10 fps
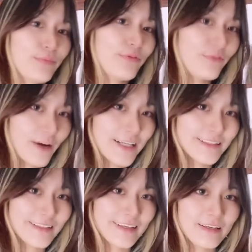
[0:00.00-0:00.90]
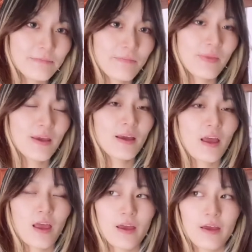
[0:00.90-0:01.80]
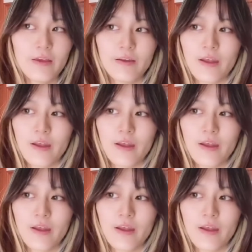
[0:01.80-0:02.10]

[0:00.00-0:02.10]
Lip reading: finally, and